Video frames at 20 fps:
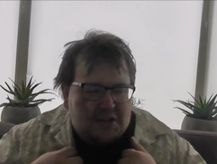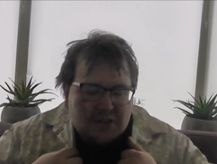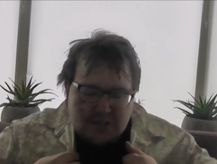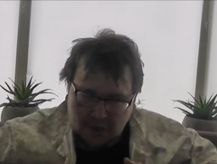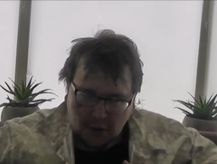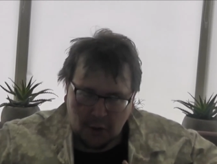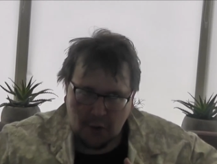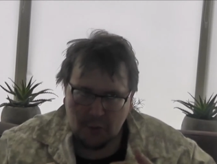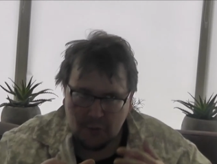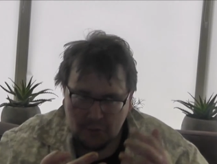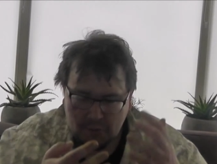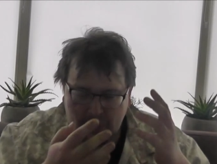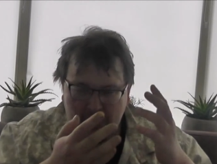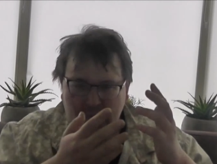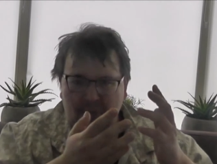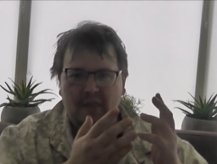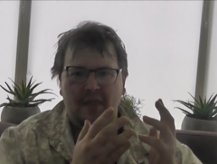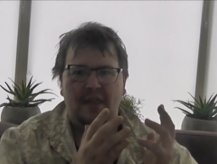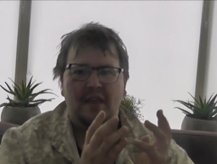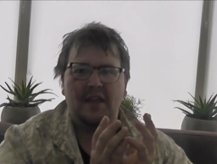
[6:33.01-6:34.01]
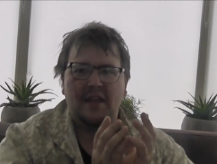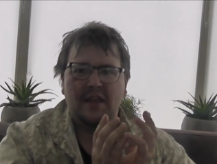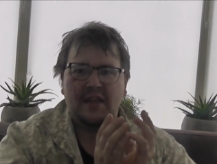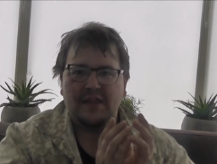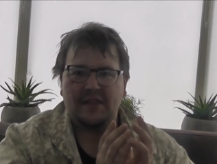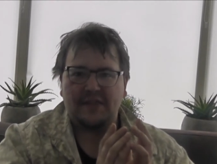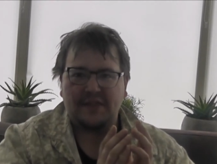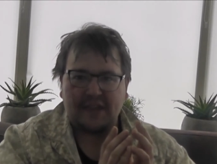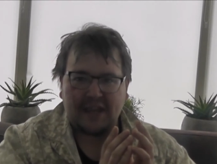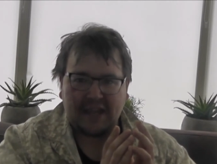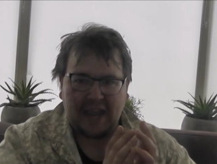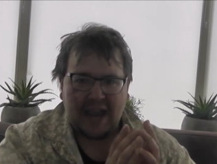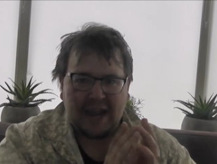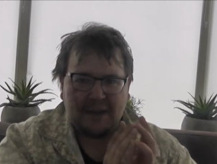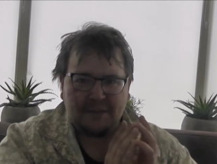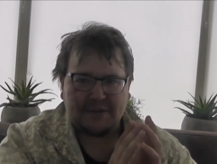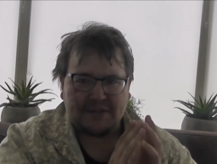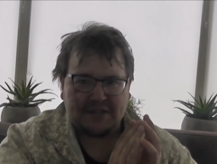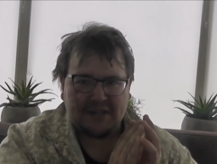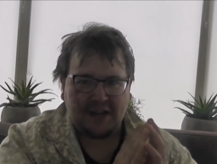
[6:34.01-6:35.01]
So the
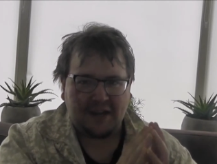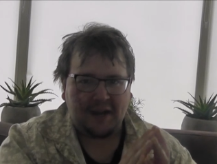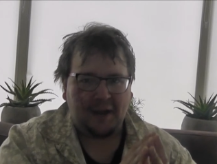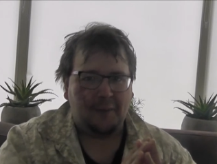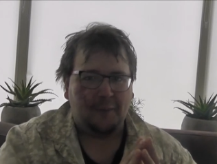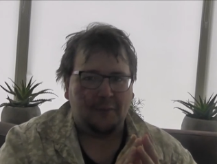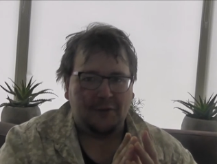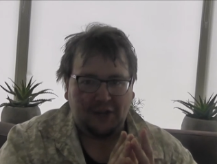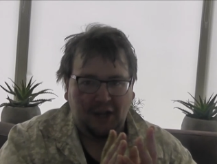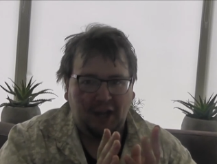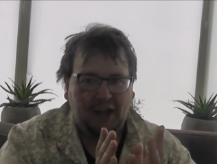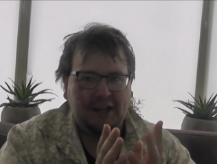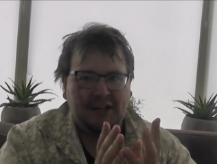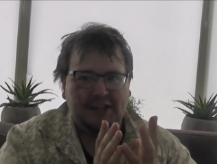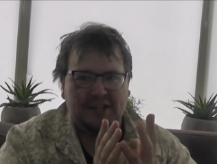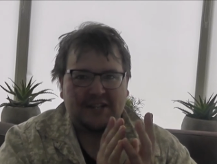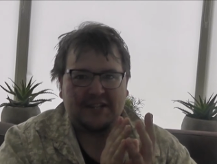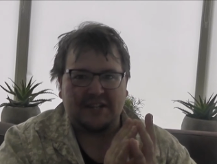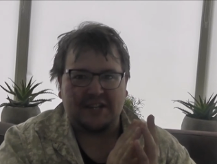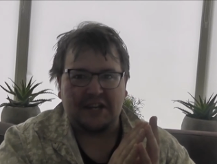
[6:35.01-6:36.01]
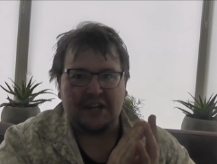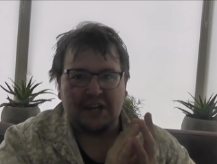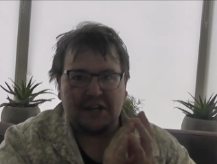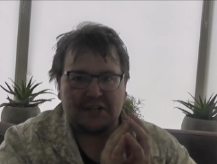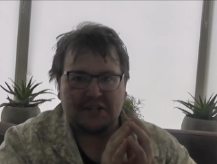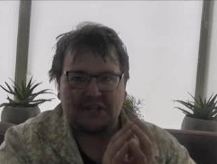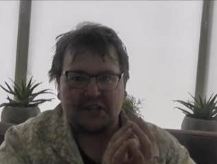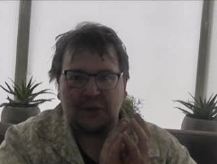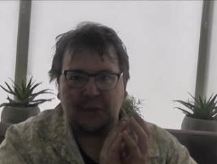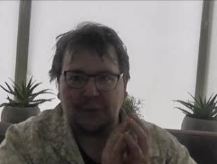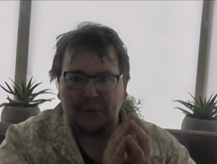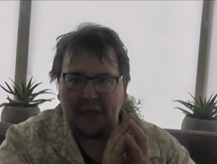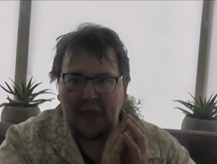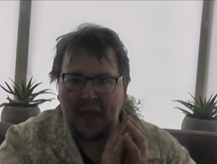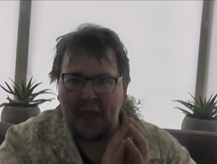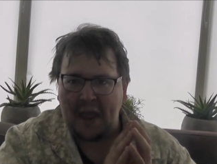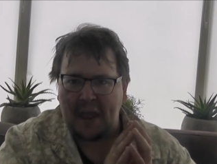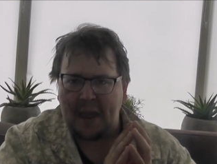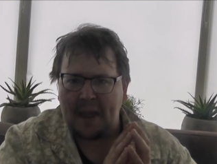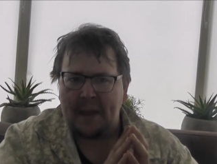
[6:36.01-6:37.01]
games that I'd like to see are still
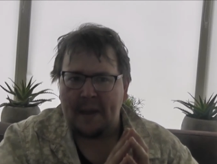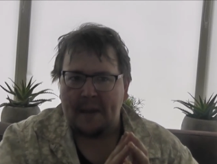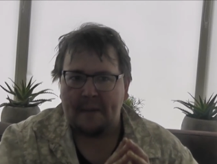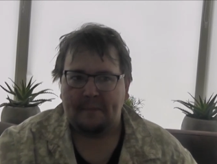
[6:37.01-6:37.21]
there,